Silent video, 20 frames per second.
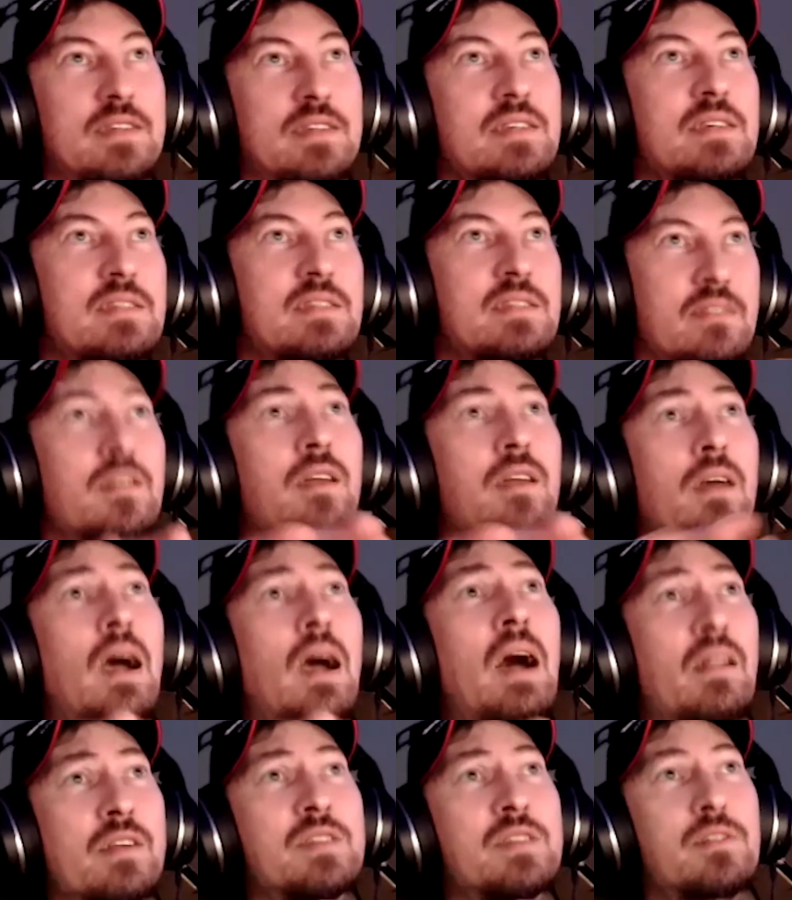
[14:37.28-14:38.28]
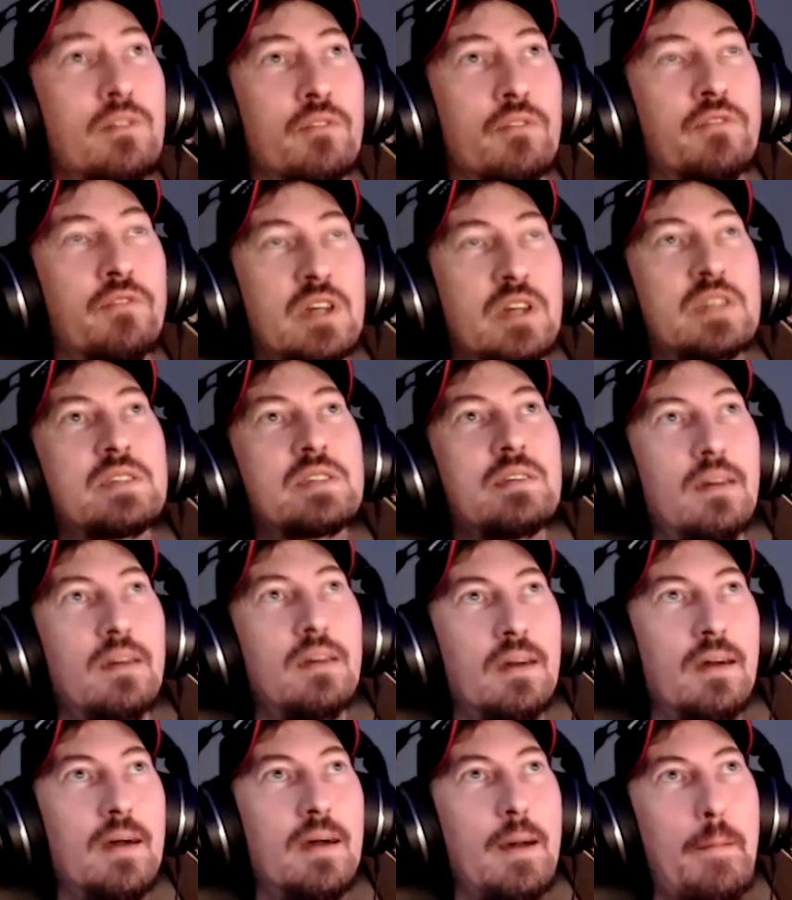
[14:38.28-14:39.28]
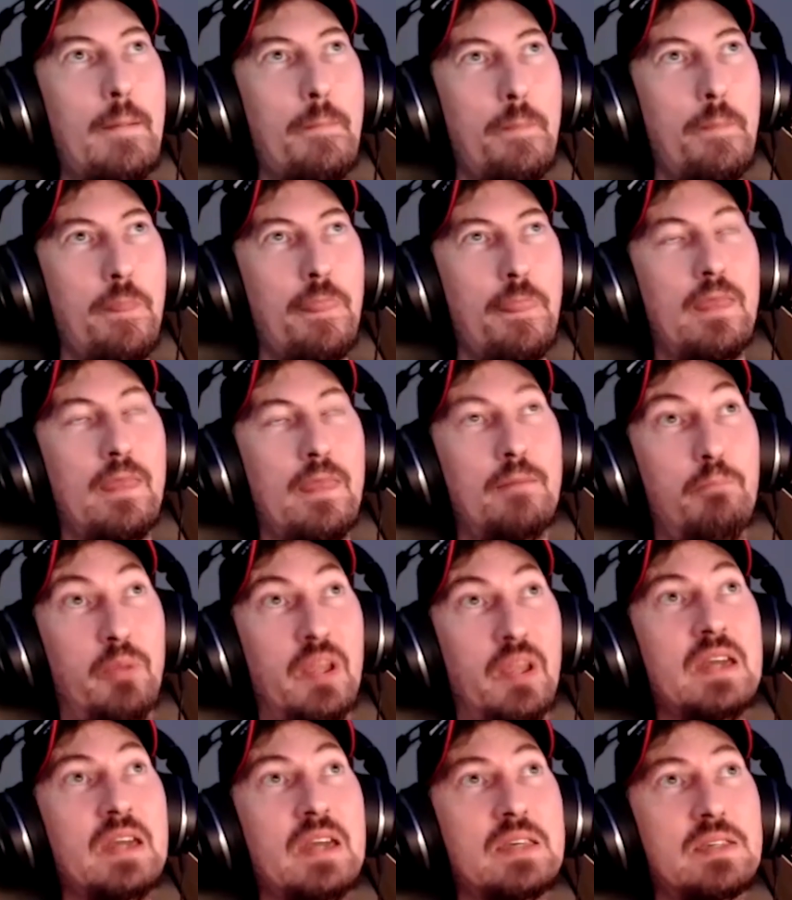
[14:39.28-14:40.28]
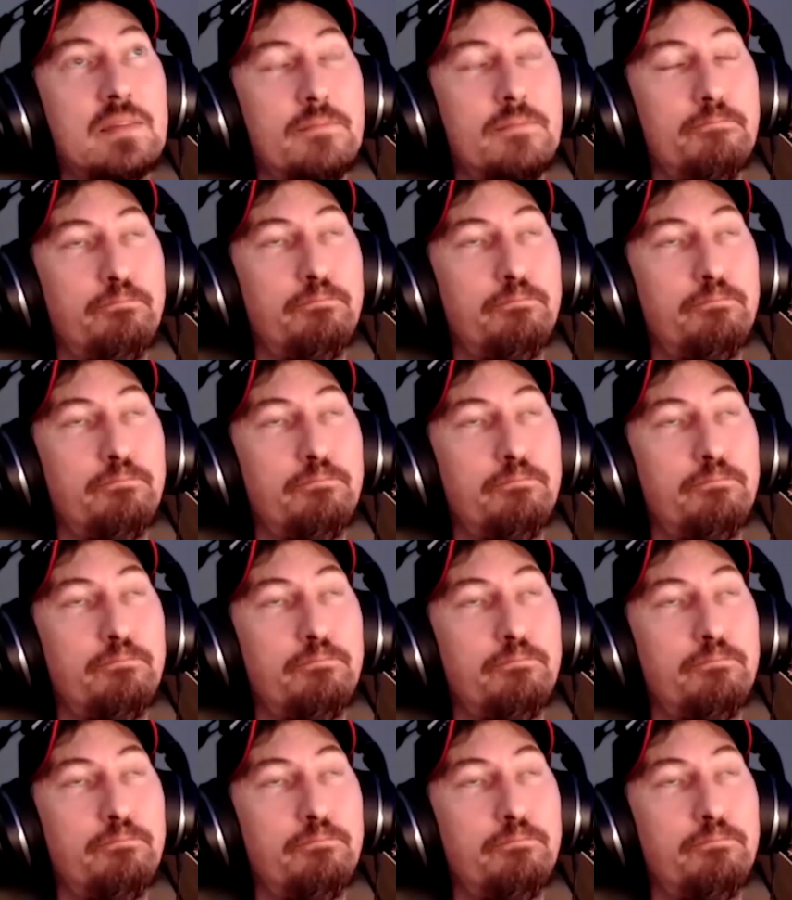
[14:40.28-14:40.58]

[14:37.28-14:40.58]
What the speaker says: is the reality of this place.